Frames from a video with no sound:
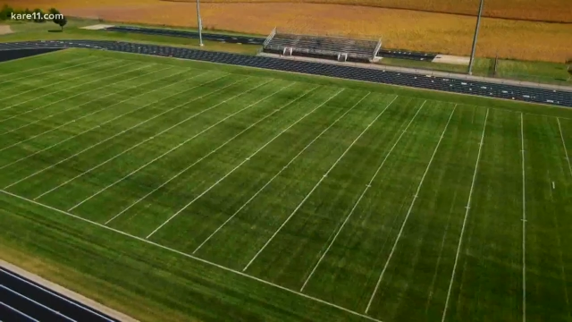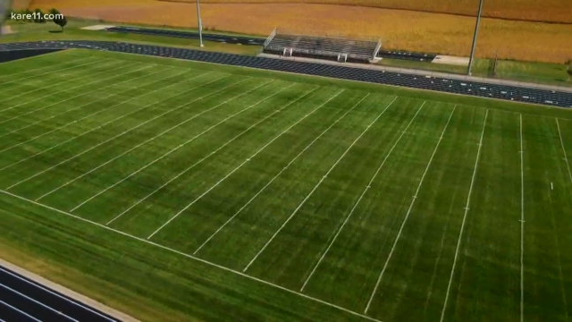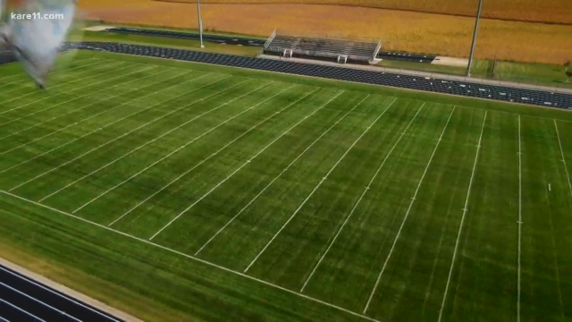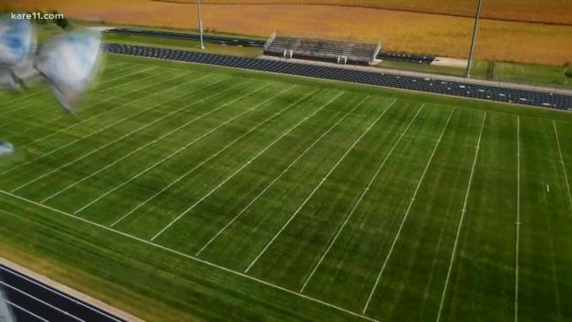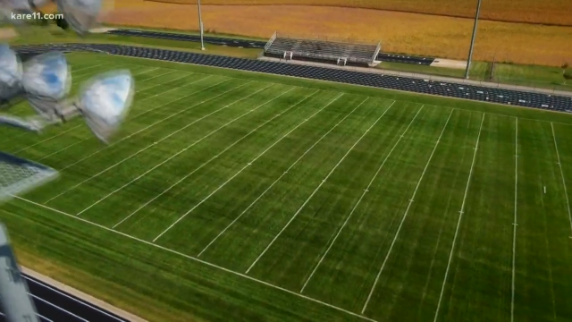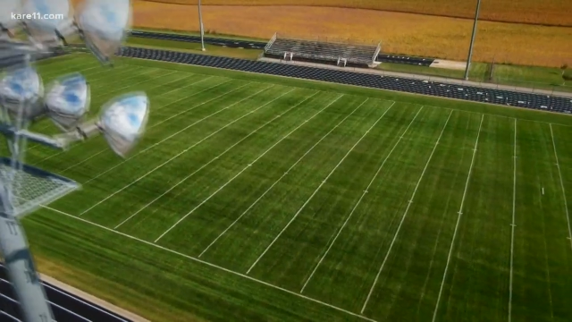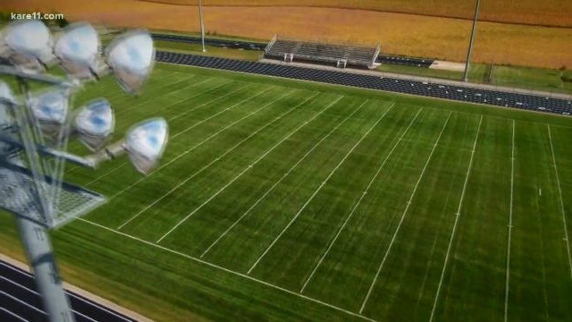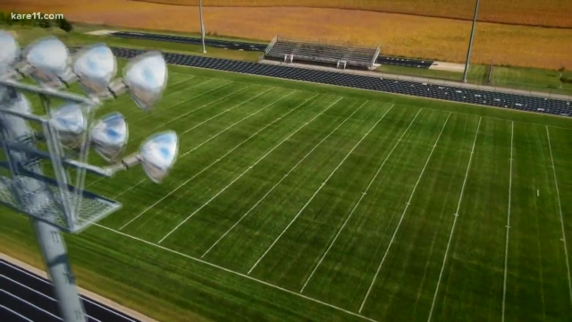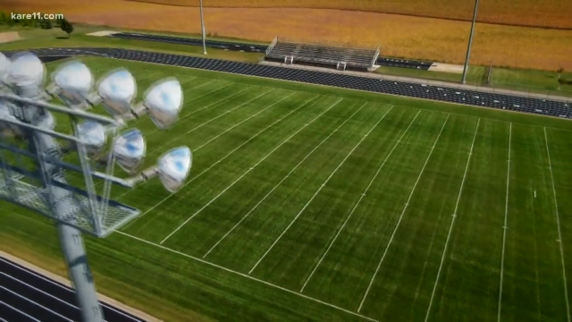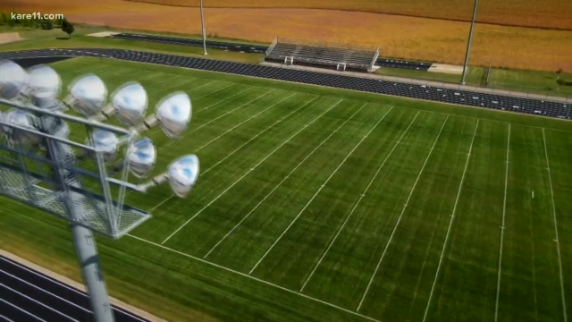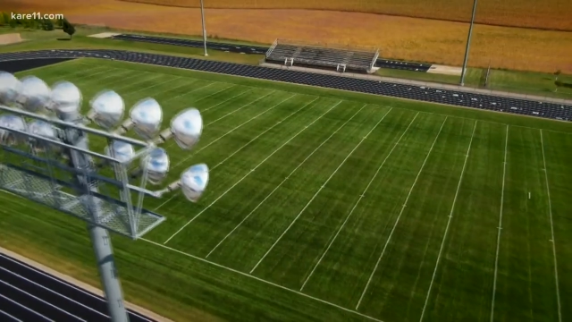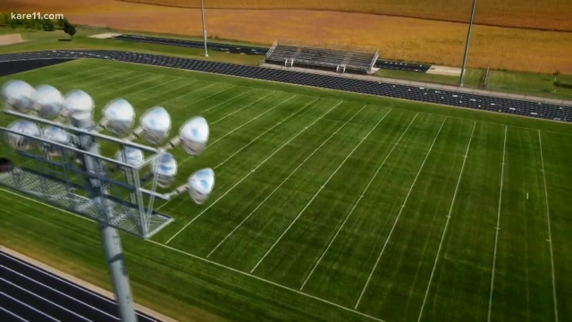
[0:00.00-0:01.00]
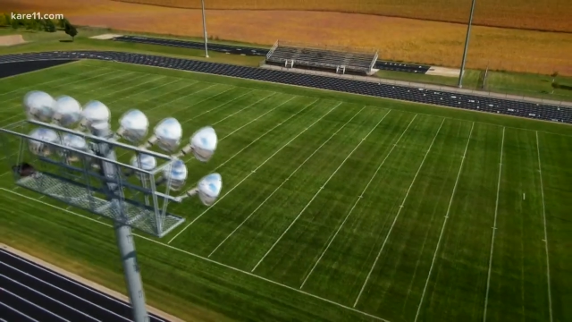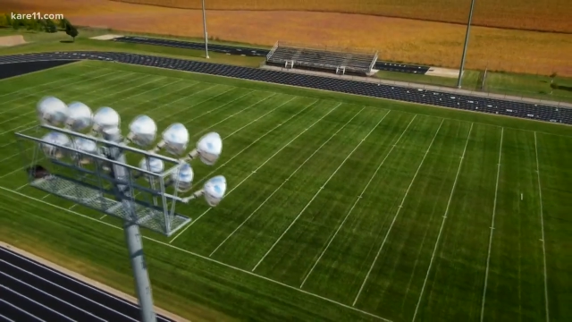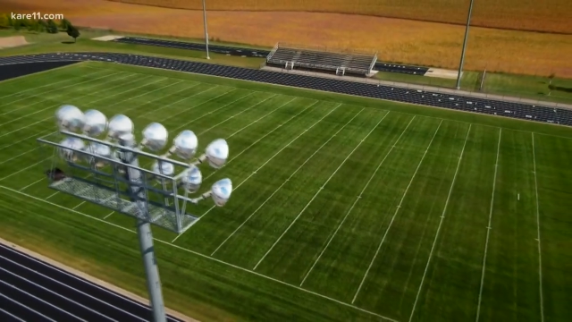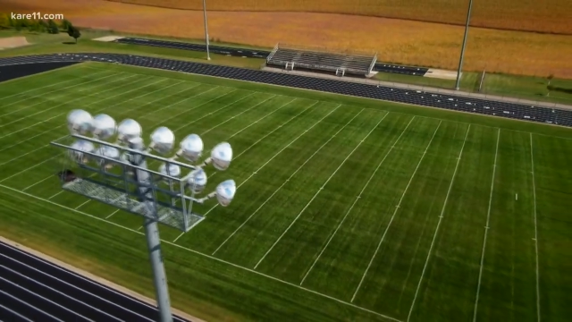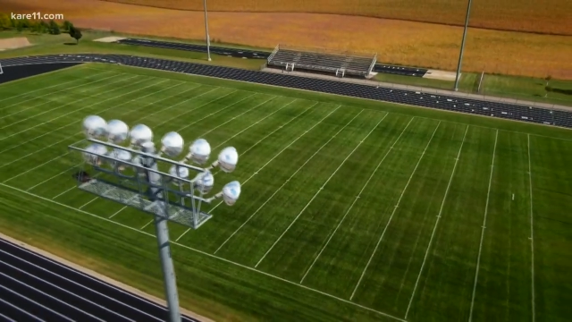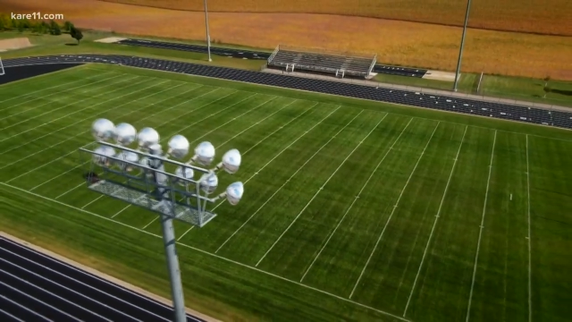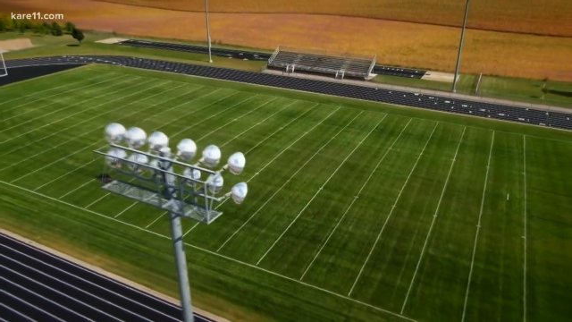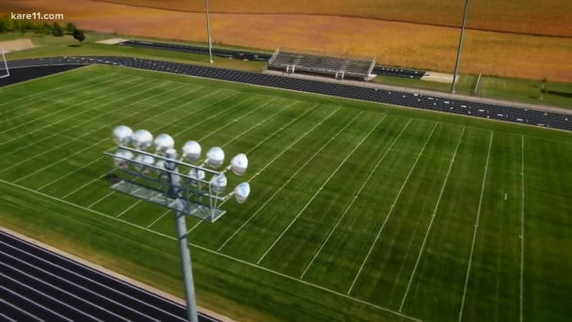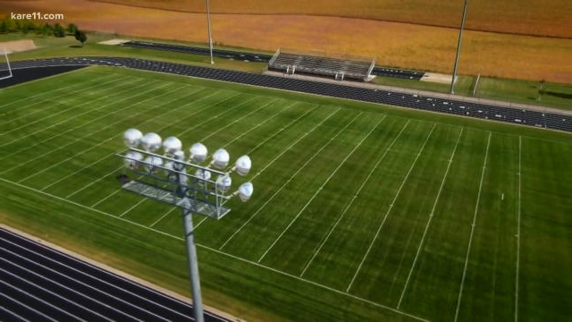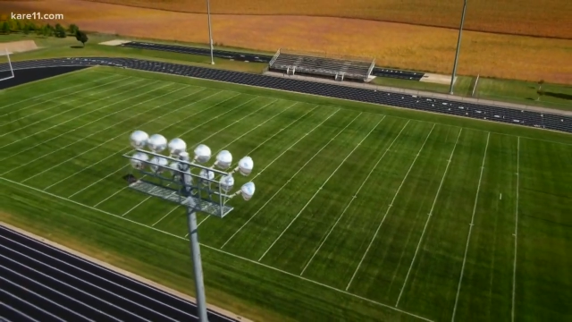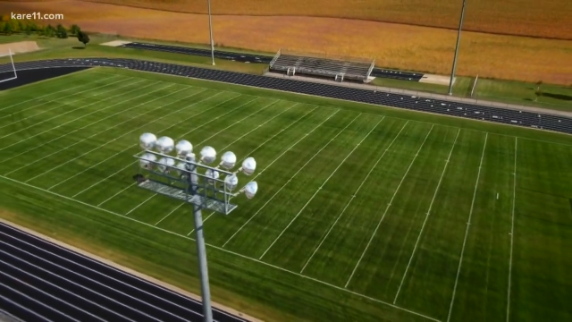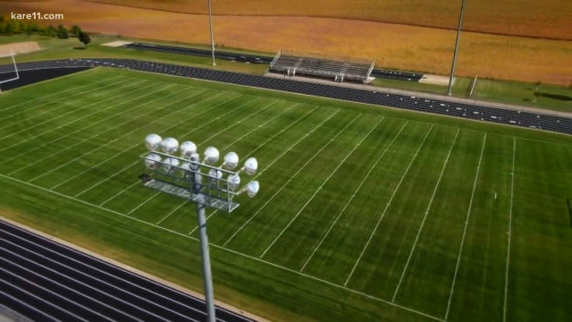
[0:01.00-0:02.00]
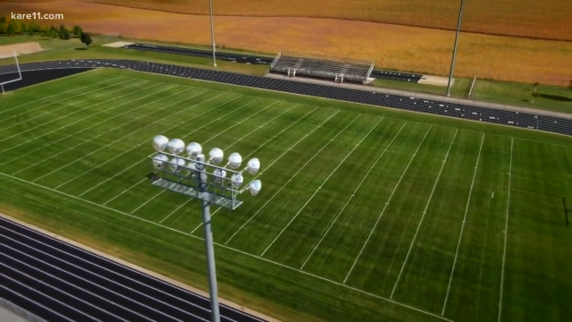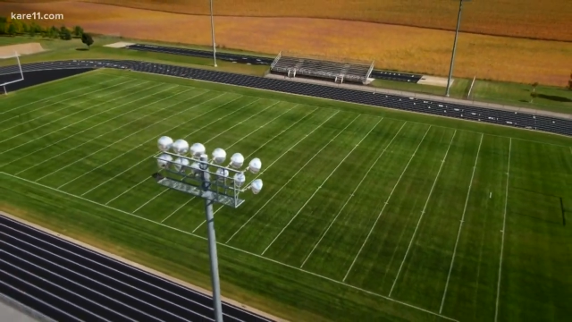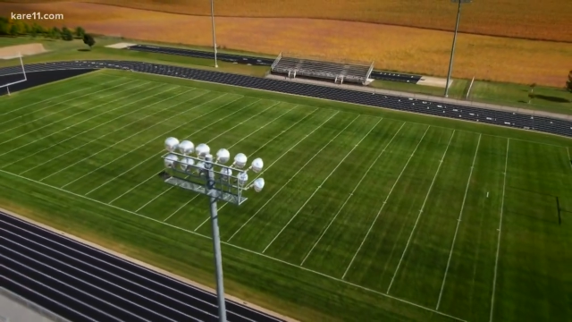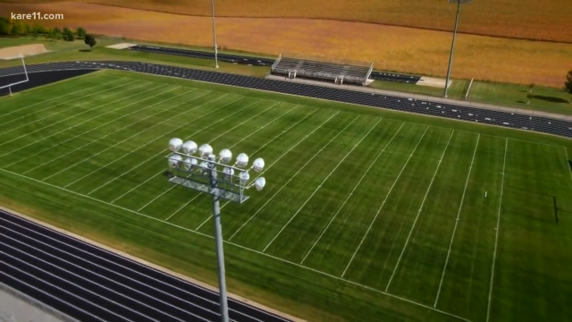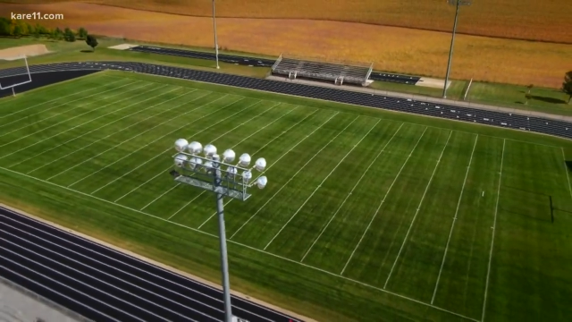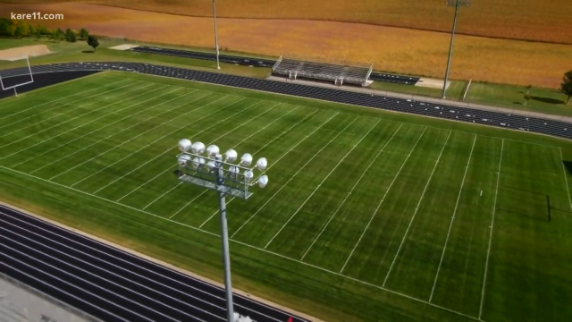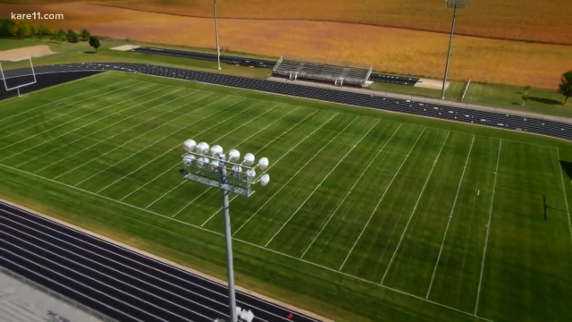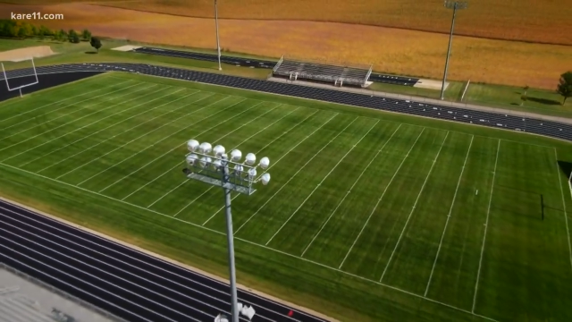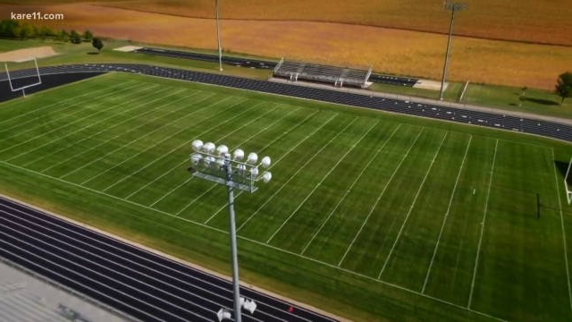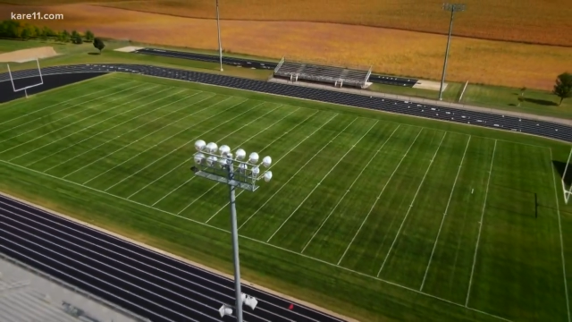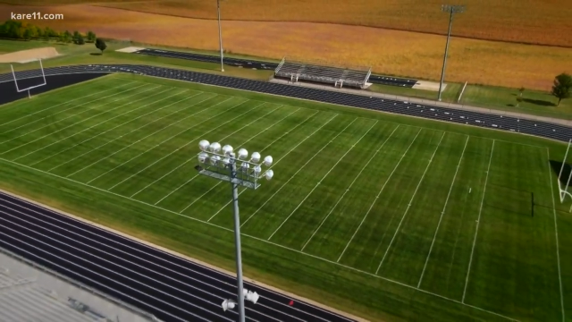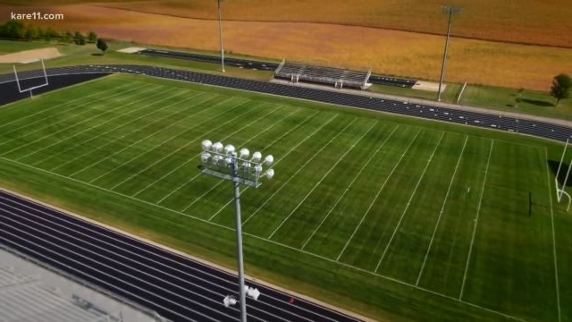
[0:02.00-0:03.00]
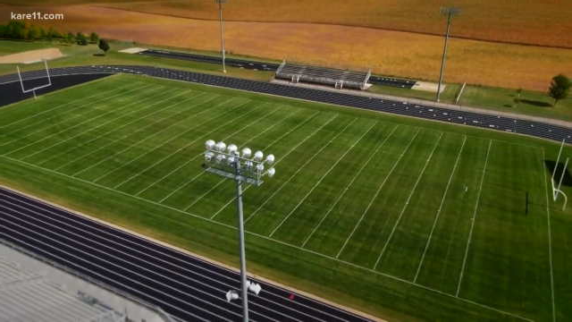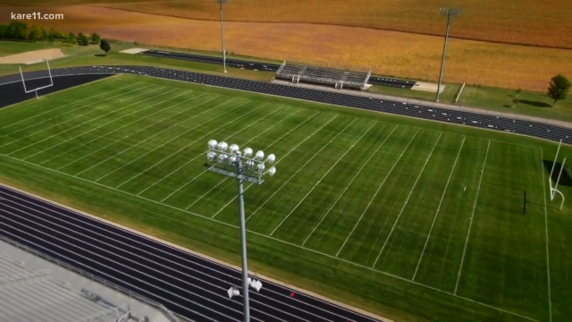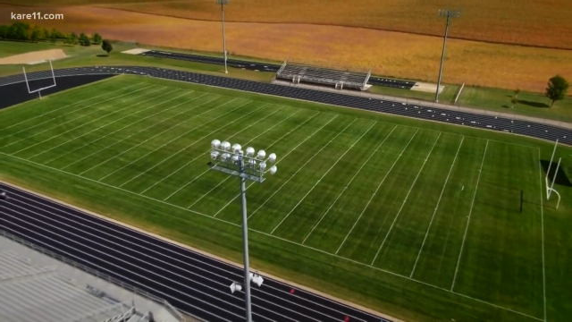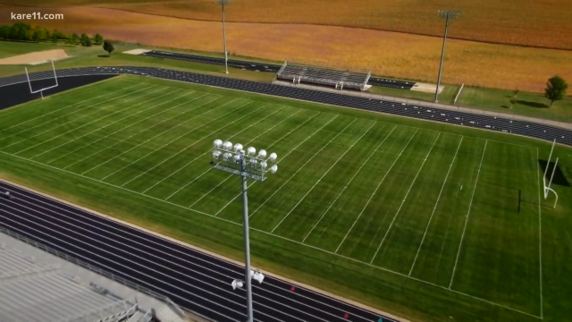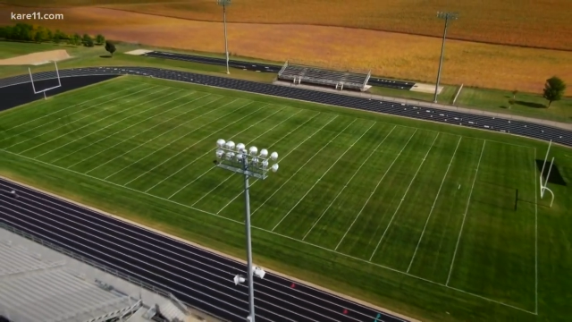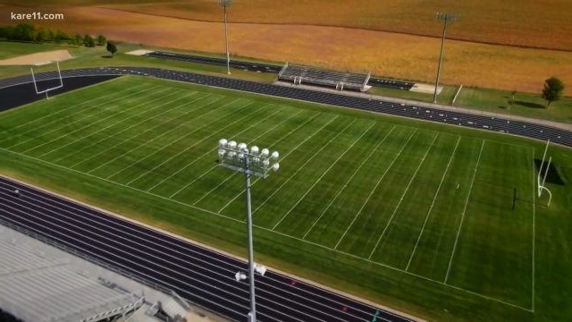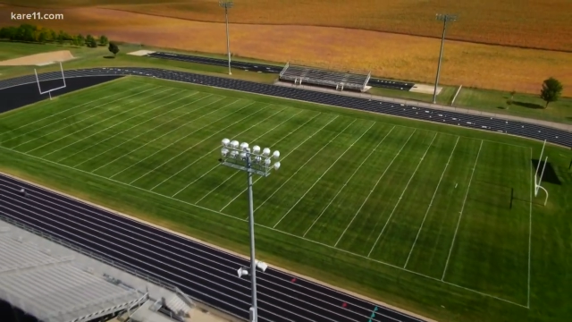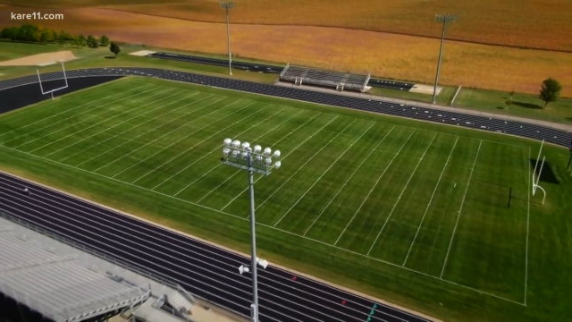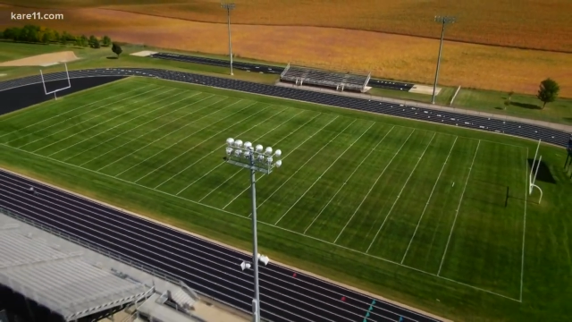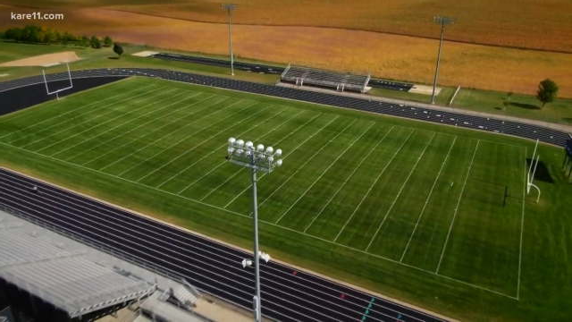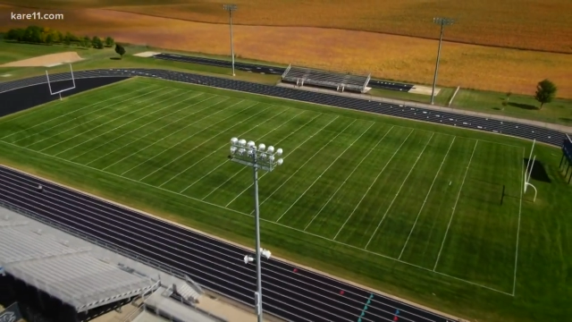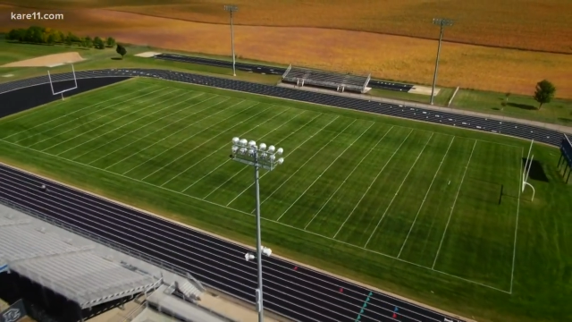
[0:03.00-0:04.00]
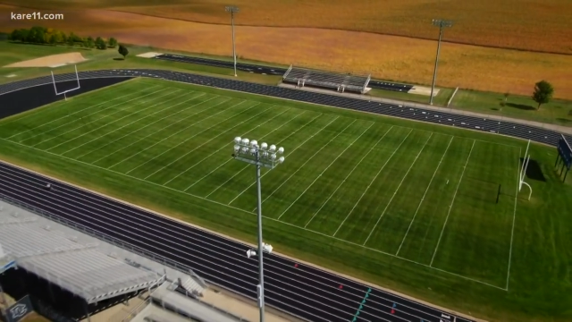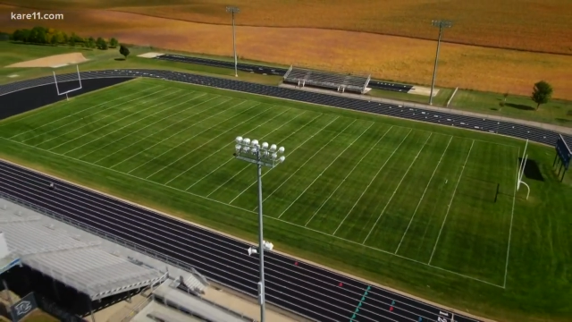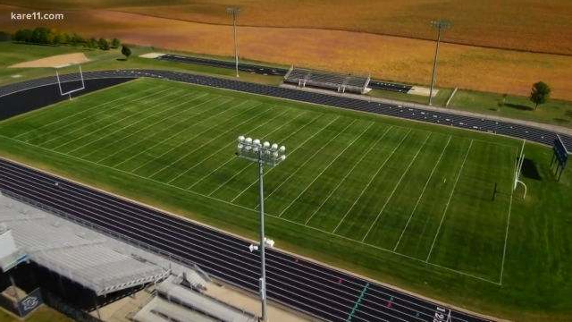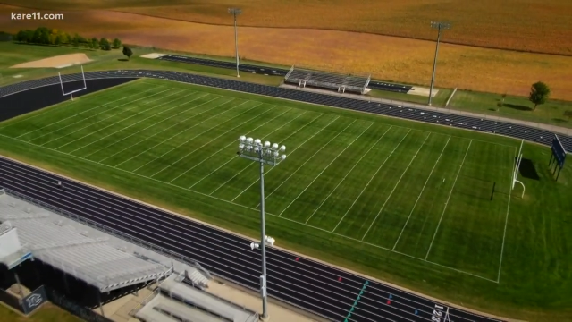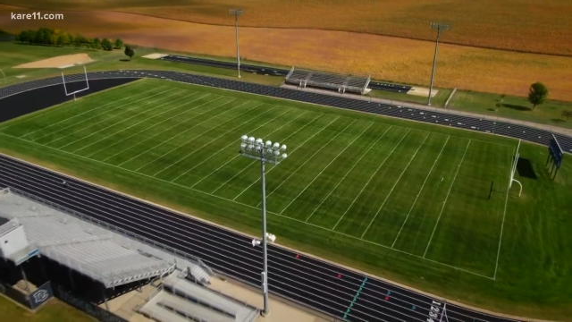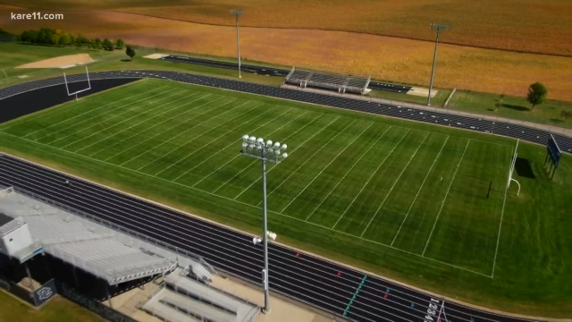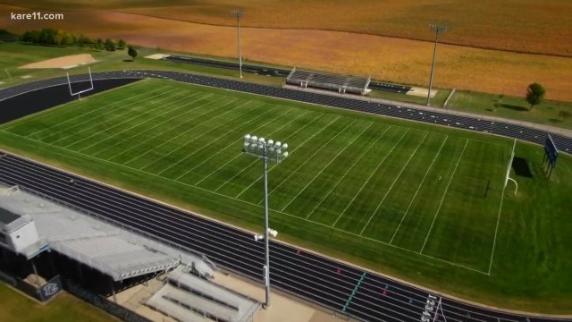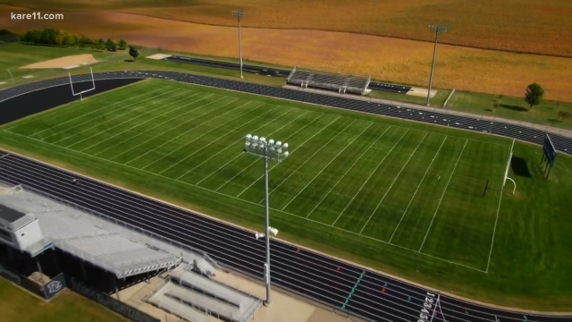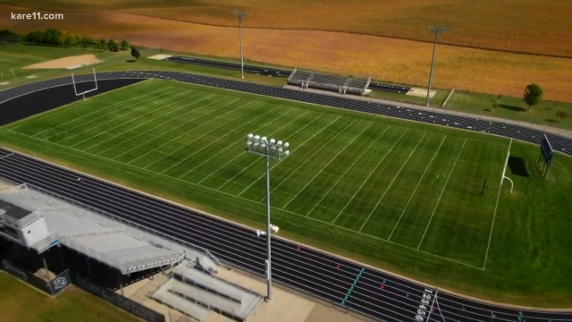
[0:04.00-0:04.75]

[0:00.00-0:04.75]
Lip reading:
Nobody's mouth can be seen.